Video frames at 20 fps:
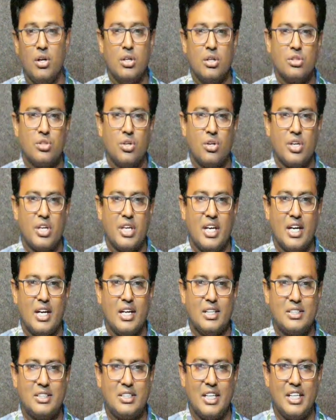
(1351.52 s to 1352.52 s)
So here
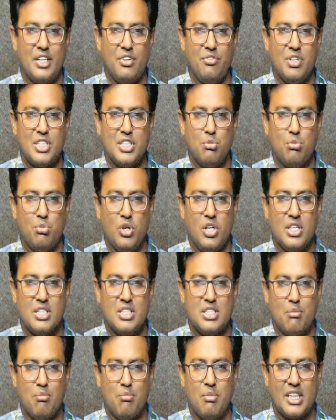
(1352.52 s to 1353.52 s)
set visible
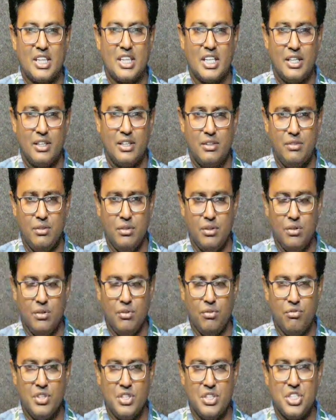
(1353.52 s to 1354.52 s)
is a method
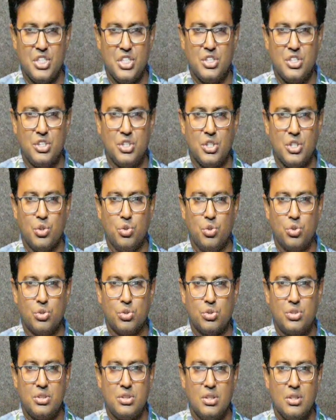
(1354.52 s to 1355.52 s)
which is
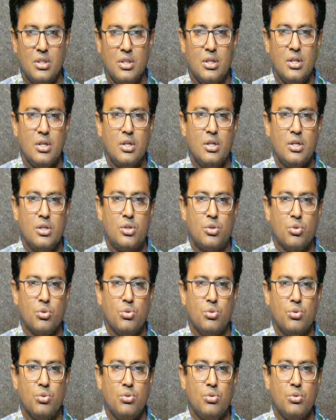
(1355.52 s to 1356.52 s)
used
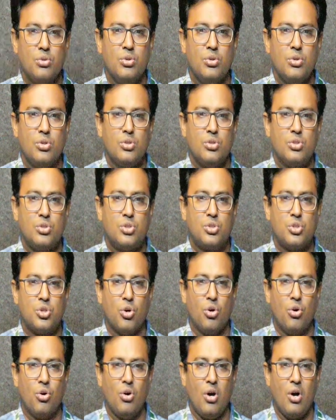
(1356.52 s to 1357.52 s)
to
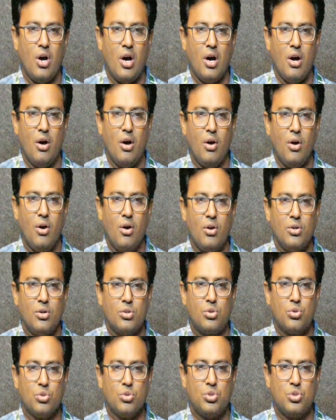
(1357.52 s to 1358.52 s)
show
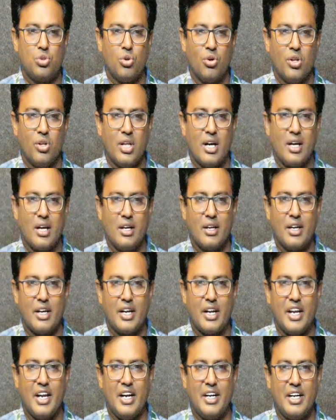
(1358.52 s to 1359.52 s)
the
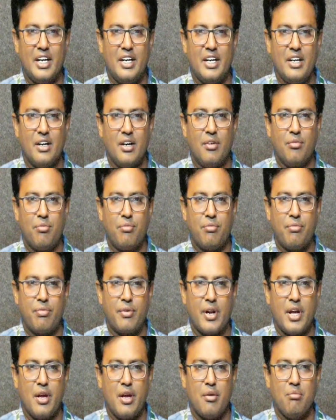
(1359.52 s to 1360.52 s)
created
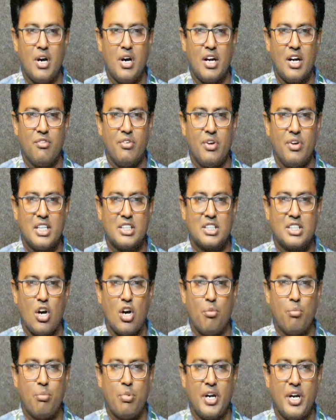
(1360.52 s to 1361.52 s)
frame and various
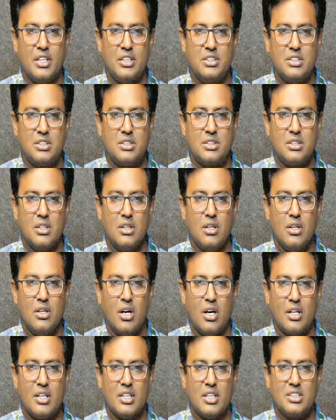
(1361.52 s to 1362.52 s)
components
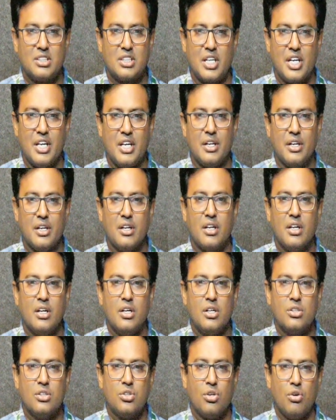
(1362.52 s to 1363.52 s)
on the screen.
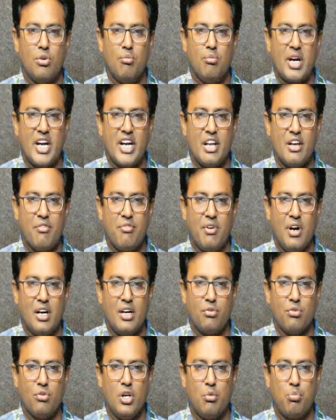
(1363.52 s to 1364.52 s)
So by
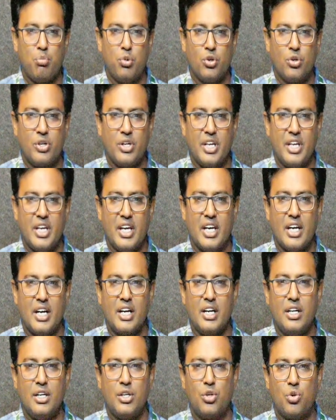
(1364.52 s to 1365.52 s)
default we will put
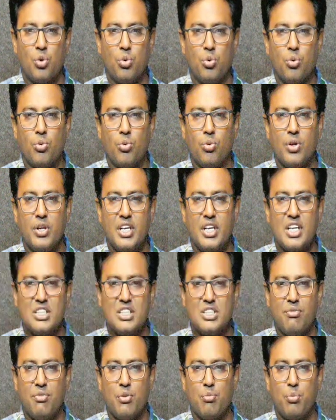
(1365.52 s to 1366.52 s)
here true. In
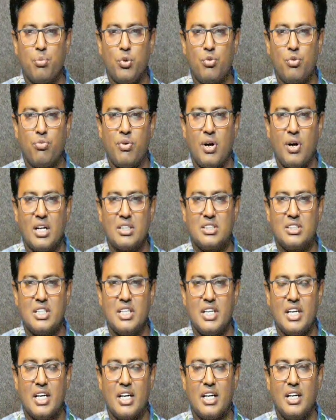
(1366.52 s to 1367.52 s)
case if you put false
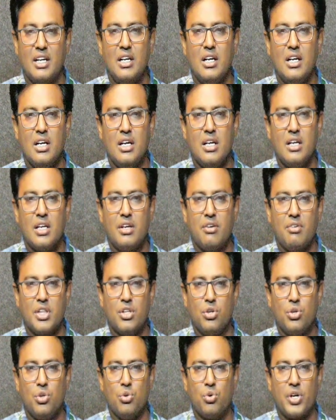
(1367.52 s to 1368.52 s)
here, even
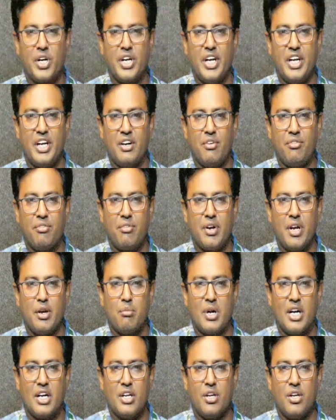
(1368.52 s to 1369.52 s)
though you created
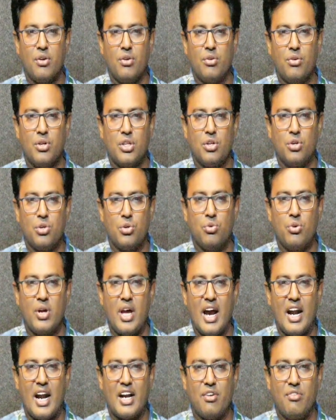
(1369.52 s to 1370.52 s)
frame and even though you
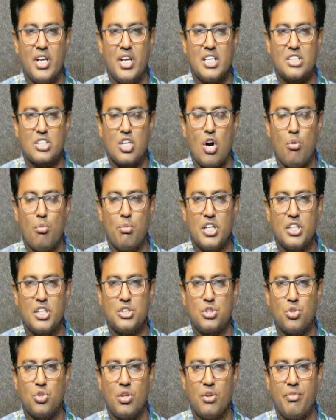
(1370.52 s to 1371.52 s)
added various components
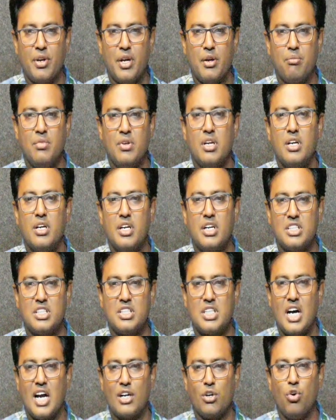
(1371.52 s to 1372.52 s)
to the frame, it is
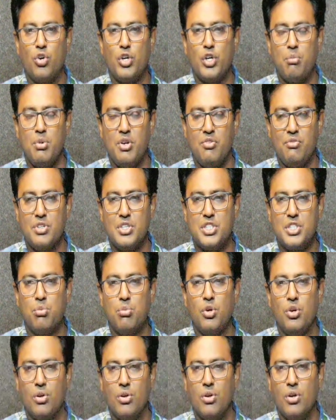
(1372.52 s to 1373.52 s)
not going to be
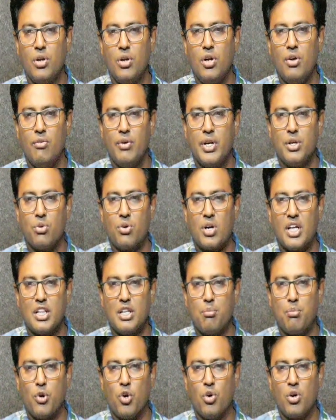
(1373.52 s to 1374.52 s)
visible. When you run
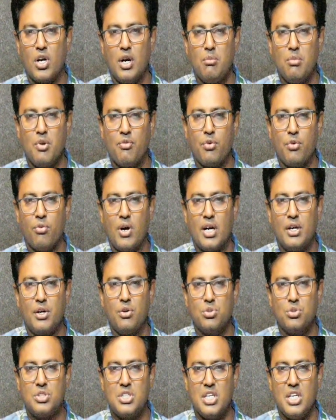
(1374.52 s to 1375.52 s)
the program, if you want
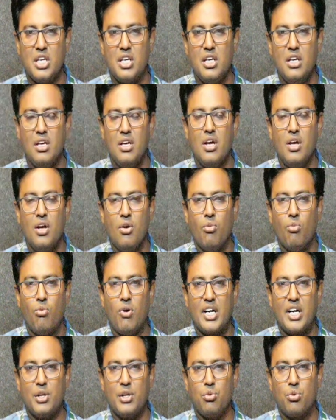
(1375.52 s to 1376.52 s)
to see
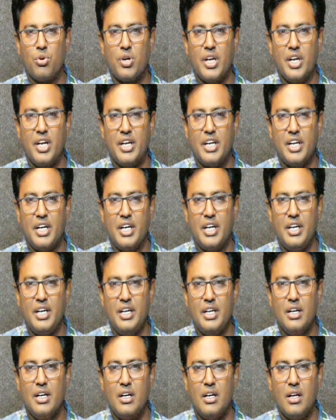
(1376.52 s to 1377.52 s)
what you created,
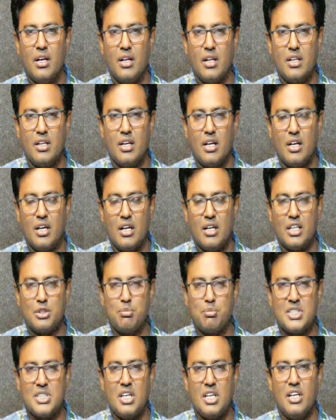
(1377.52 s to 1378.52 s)

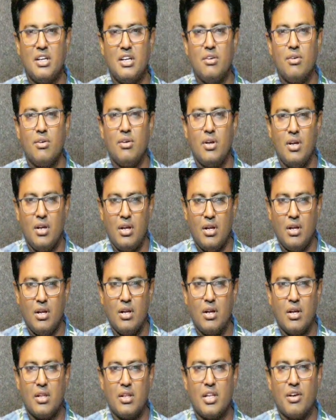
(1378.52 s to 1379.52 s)
especially
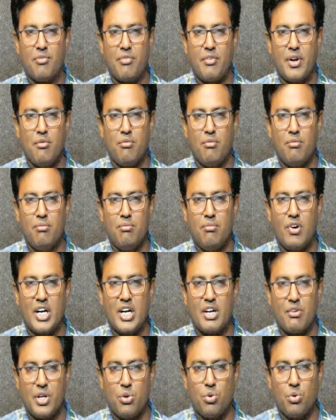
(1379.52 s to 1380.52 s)
the frame
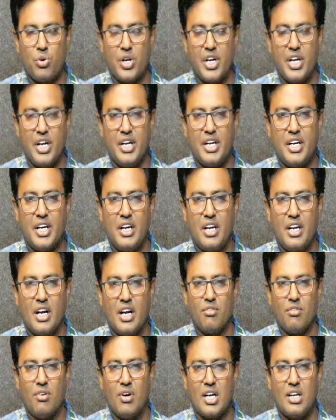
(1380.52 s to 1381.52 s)
whatever you created
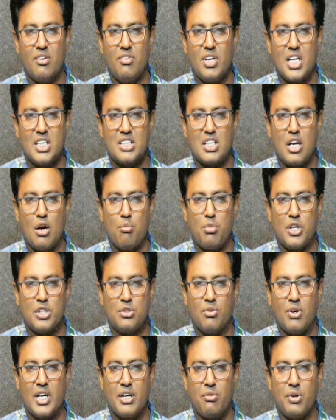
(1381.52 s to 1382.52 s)
various components
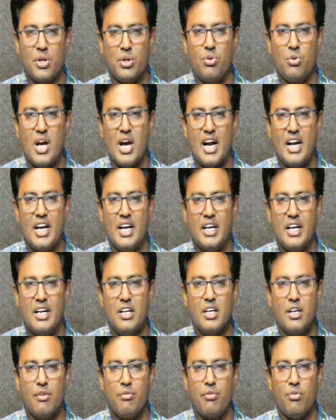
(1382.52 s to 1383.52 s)
whatever you added,
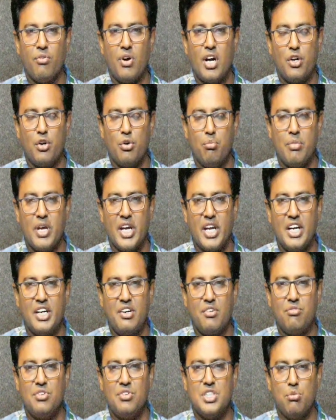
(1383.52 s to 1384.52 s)
if you want to make it
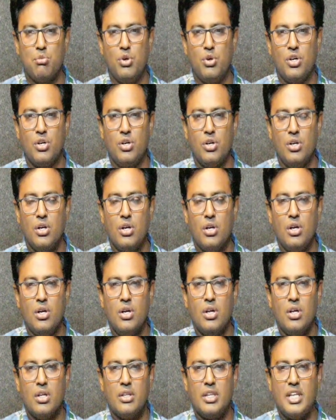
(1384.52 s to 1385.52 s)
visible,
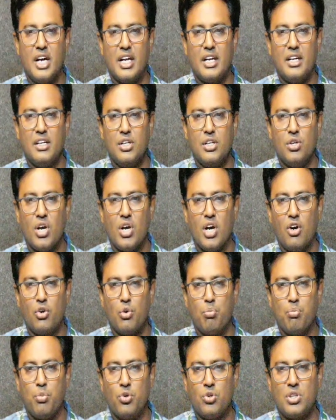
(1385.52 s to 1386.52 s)
then you have to
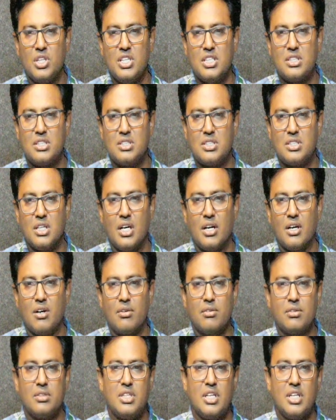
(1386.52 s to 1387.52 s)
put this
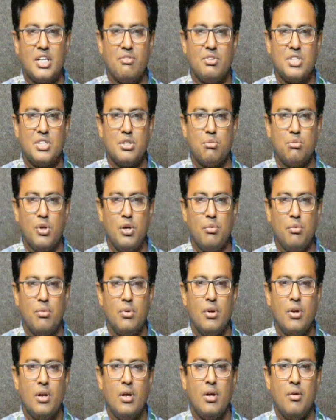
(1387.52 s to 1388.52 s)
set visible
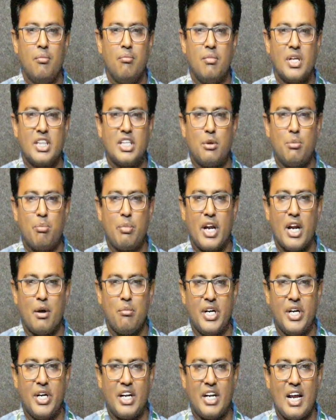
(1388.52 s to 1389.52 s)
method
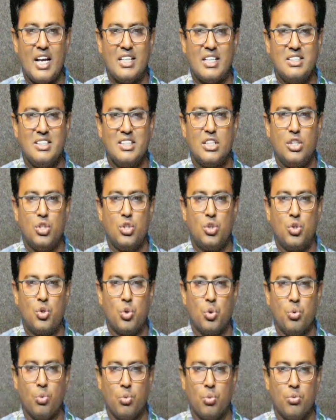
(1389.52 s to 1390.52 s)
parameter as
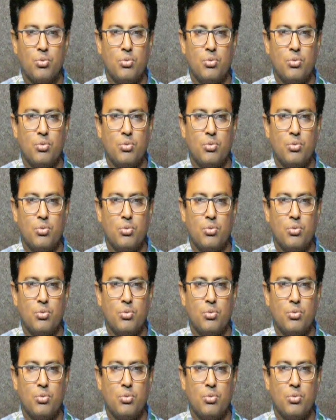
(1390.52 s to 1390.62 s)
true.